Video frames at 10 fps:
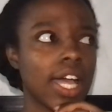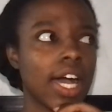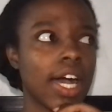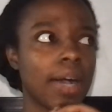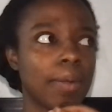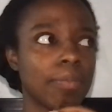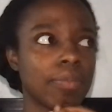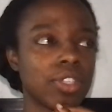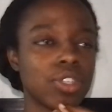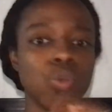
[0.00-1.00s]

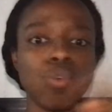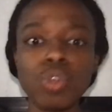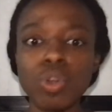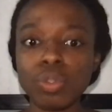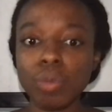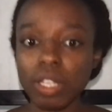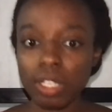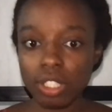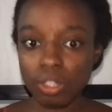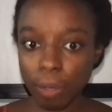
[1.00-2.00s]
who knows what
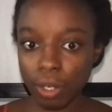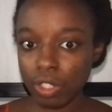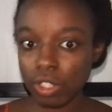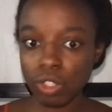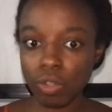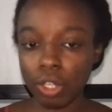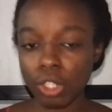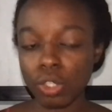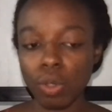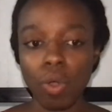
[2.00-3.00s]
this person so and
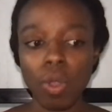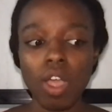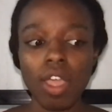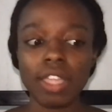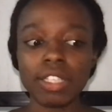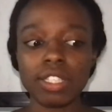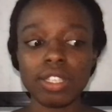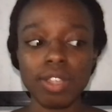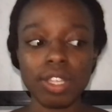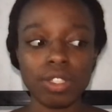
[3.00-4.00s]
so
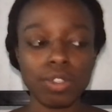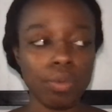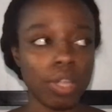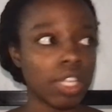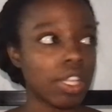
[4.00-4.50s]
is doing.